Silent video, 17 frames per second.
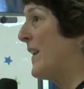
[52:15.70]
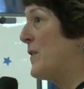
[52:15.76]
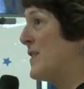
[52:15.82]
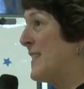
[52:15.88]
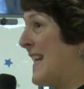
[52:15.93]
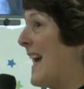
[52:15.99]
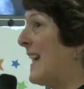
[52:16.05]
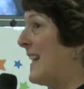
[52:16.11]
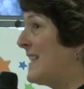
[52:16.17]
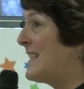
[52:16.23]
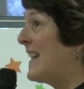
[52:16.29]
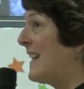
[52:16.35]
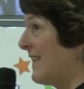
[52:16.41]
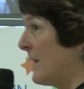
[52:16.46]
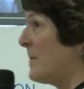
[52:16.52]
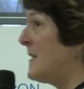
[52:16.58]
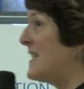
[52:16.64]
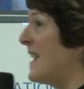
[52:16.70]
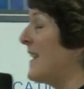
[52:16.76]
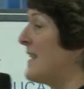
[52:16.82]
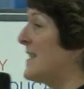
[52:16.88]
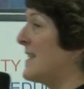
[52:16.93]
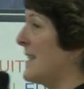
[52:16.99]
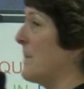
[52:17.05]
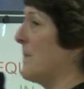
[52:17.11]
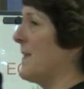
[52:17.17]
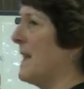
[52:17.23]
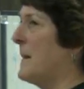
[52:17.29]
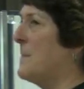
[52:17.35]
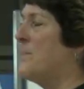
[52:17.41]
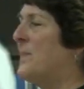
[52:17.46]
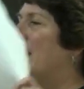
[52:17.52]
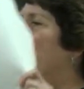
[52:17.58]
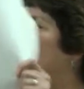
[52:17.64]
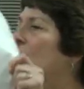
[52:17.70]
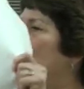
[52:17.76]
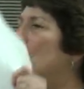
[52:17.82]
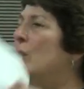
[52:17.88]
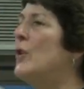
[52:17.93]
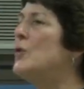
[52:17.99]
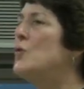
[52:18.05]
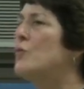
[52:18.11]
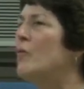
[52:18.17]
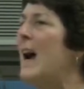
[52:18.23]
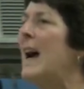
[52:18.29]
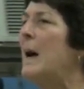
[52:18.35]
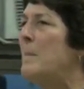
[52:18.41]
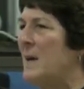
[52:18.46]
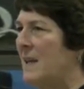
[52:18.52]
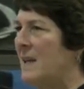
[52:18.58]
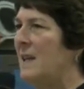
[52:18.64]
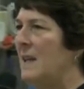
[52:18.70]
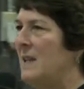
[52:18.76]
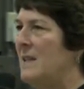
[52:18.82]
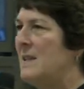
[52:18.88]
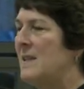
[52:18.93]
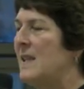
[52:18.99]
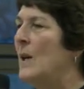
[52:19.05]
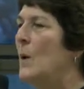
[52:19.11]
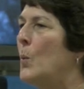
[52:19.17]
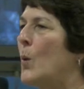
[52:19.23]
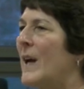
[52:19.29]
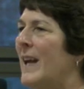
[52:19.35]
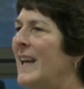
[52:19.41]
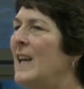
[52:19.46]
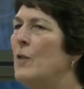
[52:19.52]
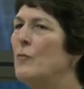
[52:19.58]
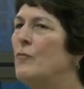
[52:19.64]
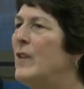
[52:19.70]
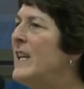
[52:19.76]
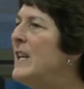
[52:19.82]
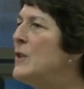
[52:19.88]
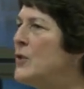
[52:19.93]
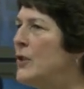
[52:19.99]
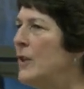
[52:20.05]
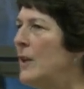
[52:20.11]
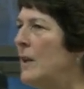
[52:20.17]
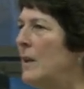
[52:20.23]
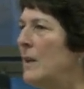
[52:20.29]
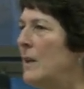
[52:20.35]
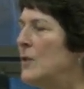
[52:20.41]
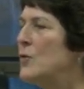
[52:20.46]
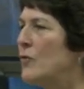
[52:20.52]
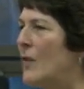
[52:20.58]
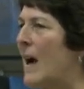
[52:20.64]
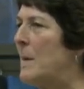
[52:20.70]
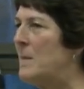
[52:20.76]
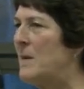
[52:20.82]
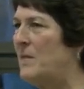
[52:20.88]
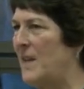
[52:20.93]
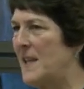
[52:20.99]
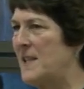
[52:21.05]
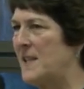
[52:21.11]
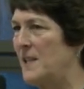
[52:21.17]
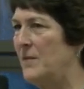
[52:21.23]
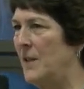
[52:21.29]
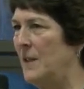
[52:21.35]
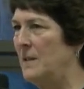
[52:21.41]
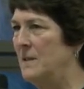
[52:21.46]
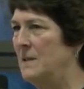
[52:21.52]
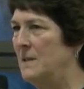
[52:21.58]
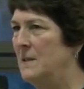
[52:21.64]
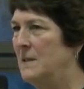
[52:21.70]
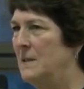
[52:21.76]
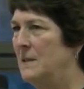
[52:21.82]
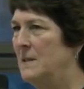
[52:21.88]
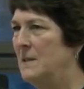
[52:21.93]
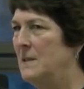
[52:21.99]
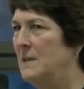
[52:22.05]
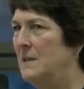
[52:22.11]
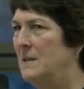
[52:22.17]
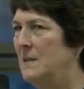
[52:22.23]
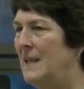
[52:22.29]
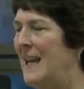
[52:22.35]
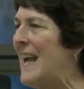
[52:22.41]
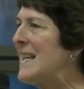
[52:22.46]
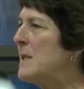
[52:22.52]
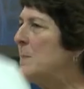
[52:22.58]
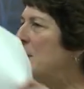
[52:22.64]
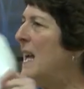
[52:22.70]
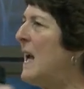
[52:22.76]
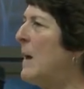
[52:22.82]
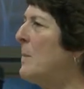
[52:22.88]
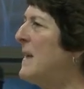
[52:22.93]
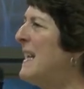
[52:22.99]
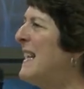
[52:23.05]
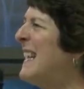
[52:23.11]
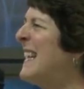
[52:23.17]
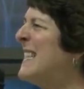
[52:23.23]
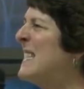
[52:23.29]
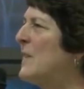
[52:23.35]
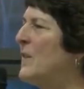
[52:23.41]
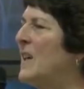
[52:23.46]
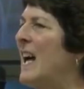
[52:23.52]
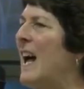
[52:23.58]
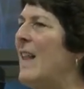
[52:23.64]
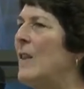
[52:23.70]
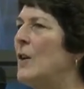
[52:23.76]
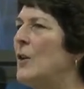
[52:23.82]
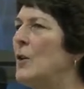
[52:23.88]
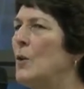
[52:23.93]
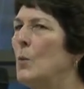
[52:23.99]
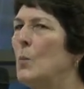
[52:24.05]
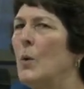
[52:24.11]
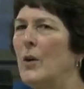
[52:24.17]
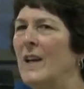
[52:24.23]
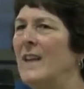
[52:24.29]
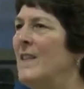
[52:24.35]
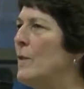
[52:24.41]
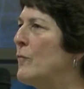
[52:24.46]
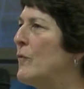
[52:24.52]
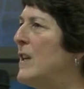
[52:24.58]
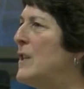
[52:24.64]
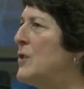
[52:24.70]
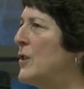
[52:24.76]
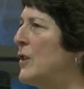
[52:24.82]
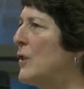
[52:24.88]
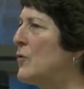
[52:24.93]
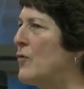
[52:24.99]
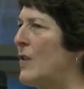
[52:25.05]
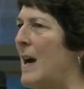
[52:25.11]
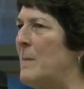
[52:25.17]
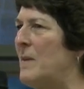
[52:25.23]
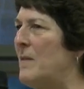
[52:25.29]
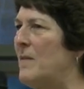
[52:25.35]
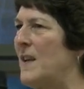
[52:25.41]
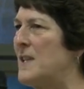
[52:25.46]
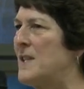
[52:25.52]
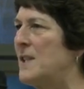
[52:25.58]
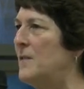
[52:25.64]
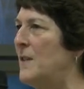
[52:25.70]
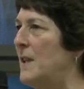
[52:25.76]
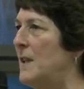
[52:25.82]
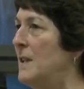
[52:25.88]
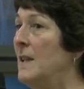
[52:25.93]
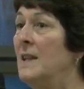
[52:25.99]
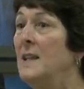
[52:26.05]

there Saturday, and let me tell you something. Your drama kids were in a regional drama festival. Ask me how many kids of color were in the regional drama festival.